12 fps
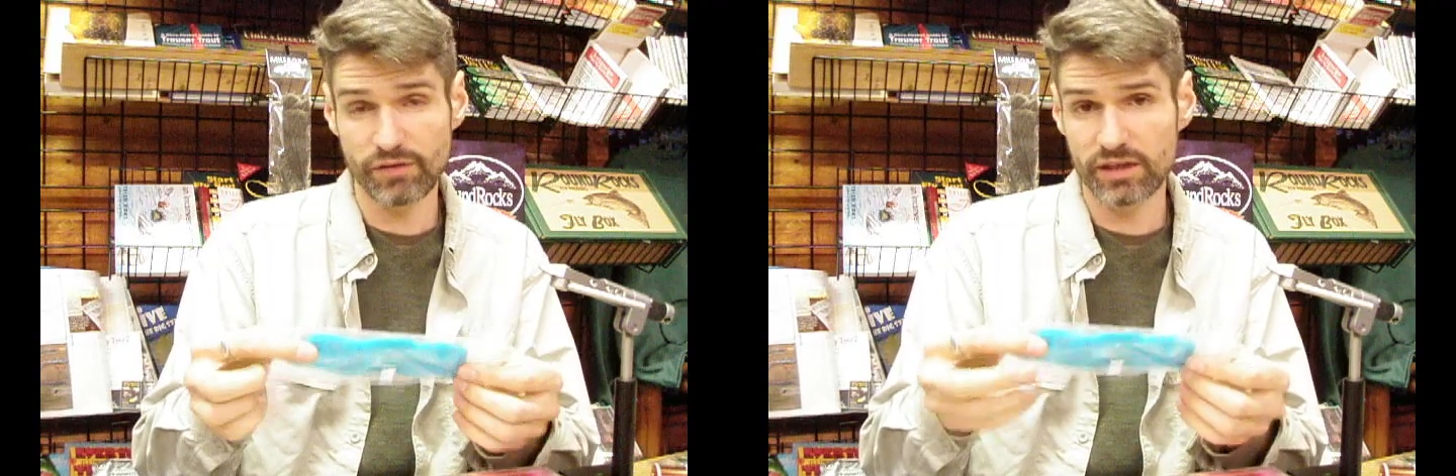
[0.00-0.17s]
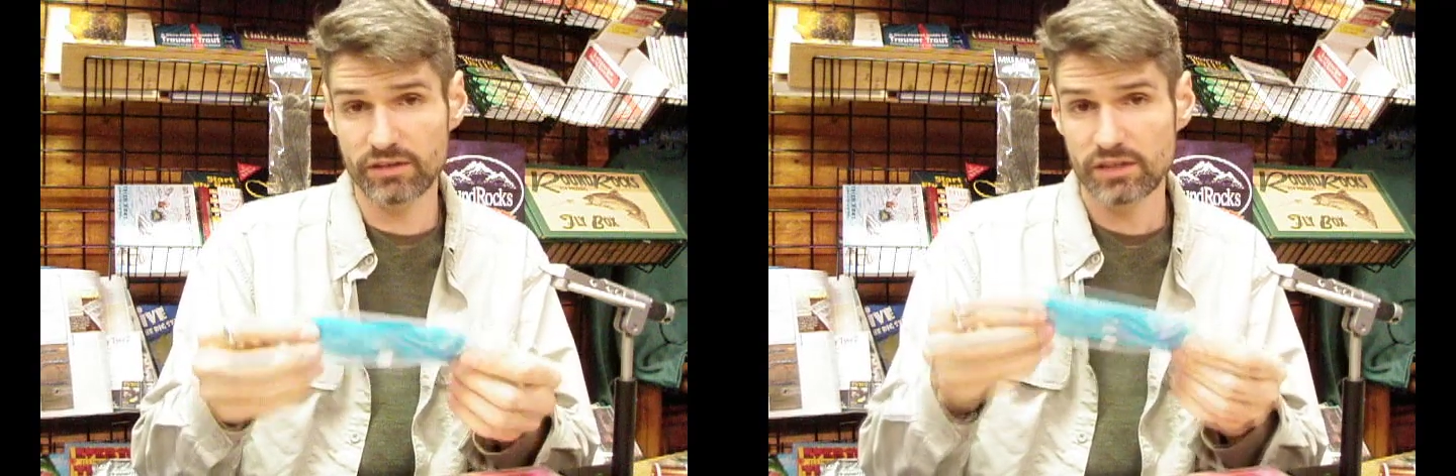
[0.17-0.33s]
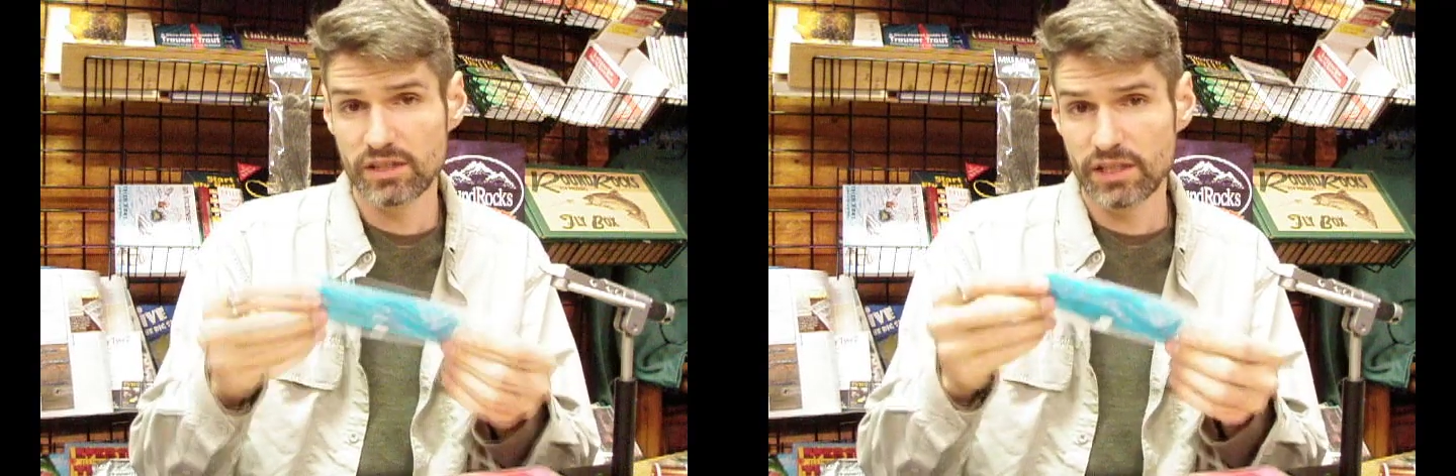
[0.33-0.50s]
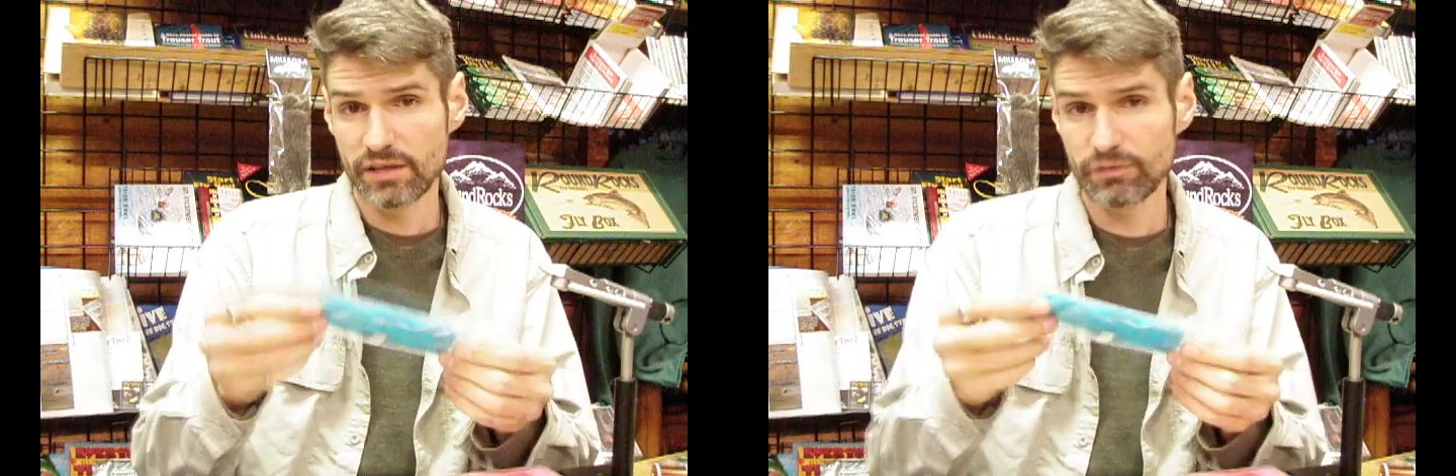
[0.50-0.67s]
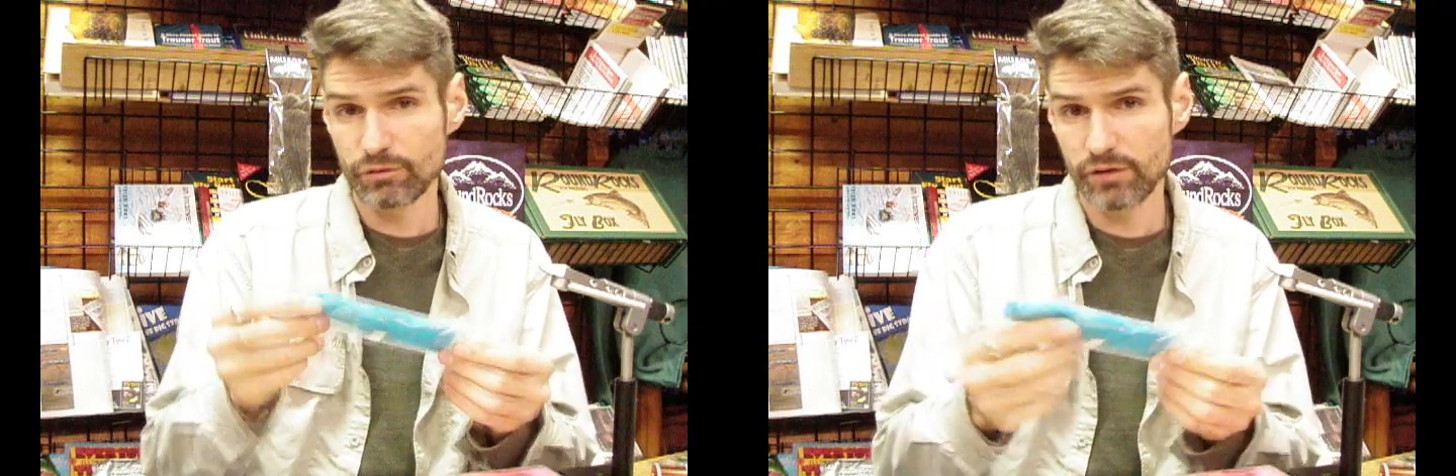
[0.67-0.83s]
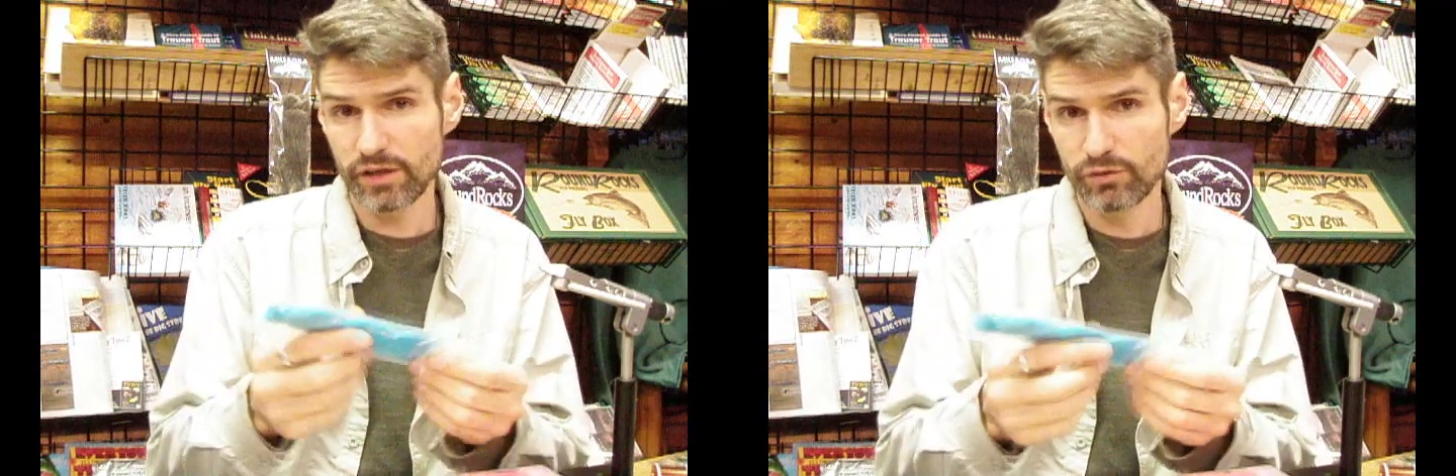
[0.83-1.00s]
In fact,
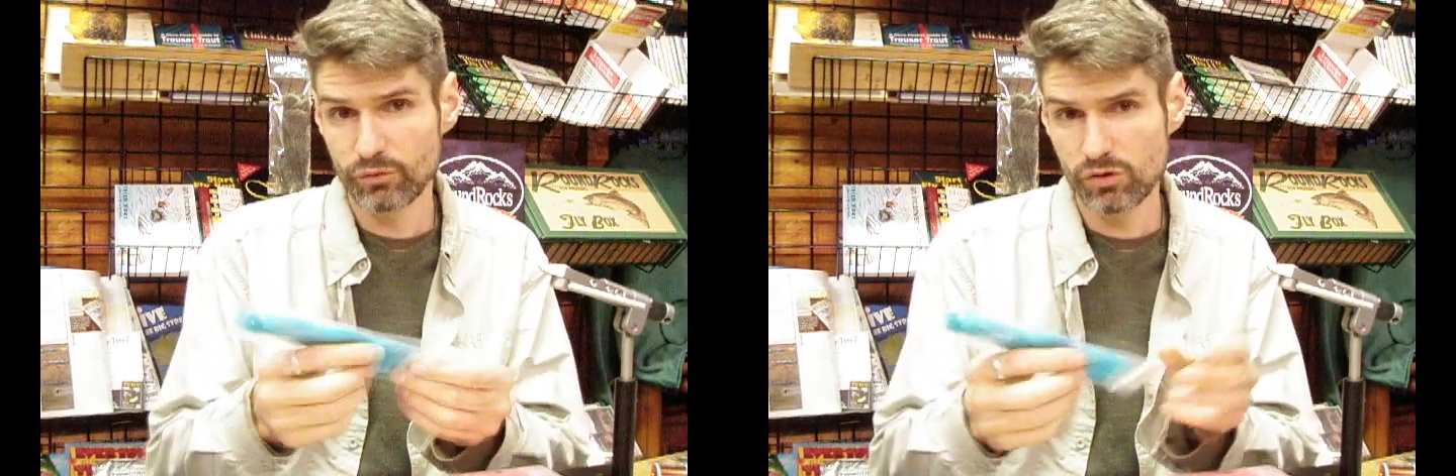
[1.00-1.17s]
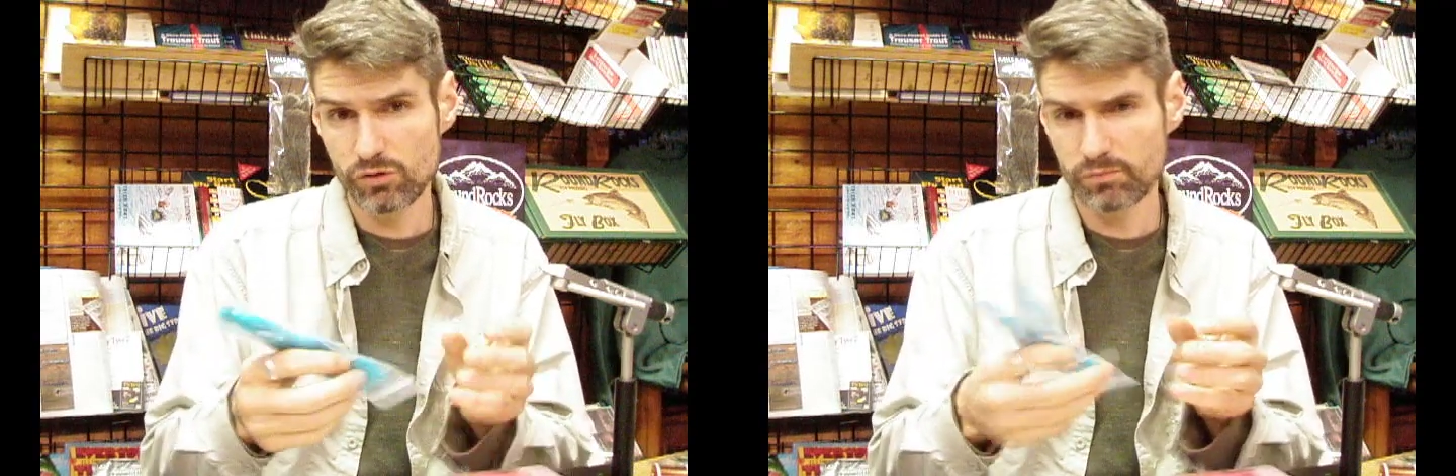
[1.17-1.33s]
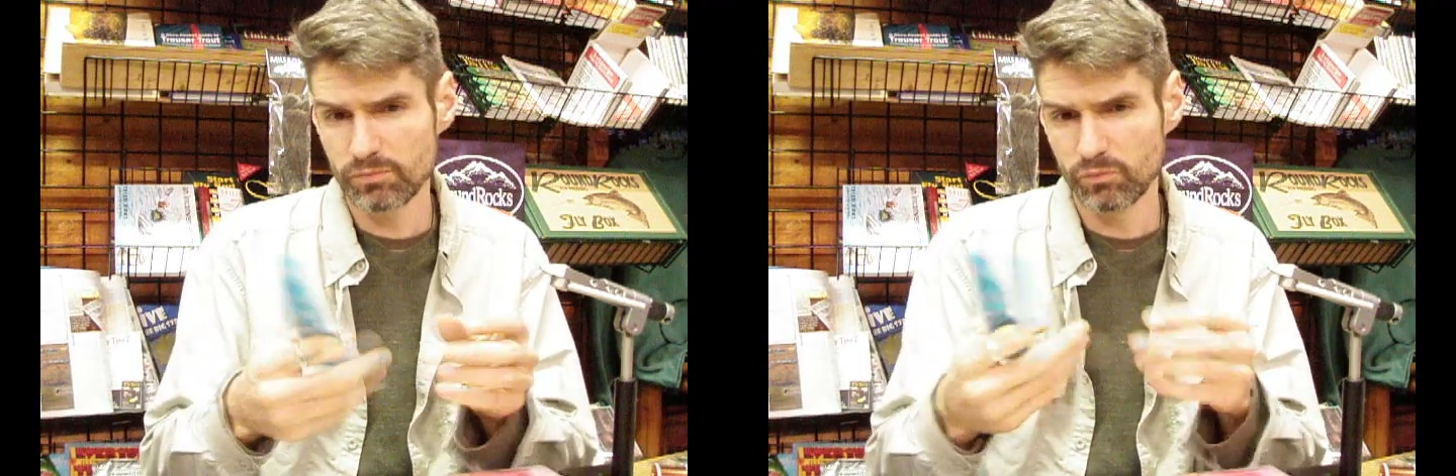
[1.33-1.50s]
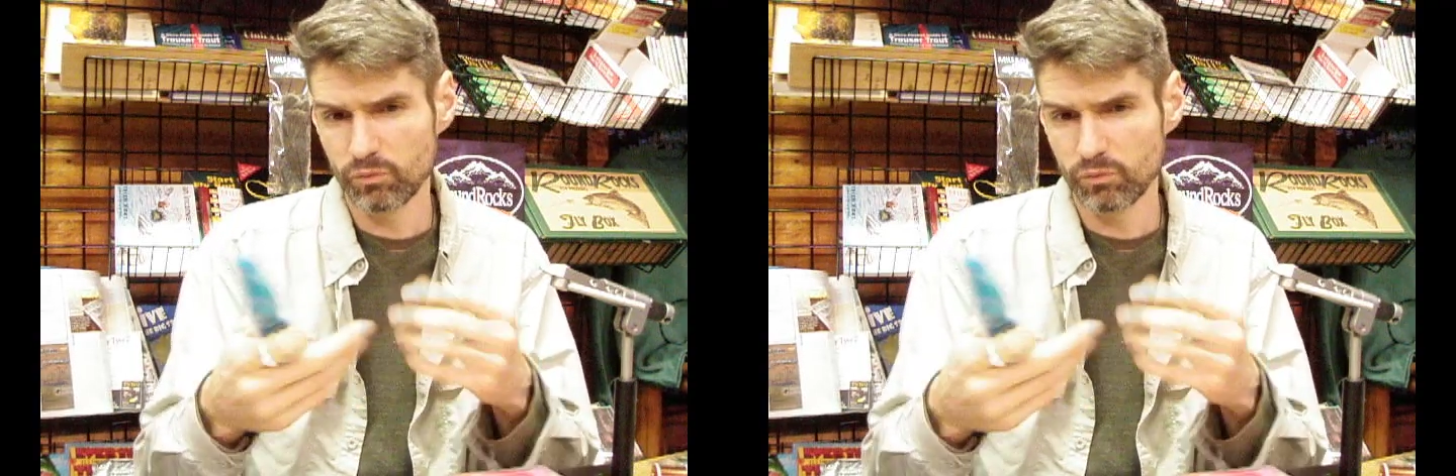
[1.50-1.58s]
if you find rope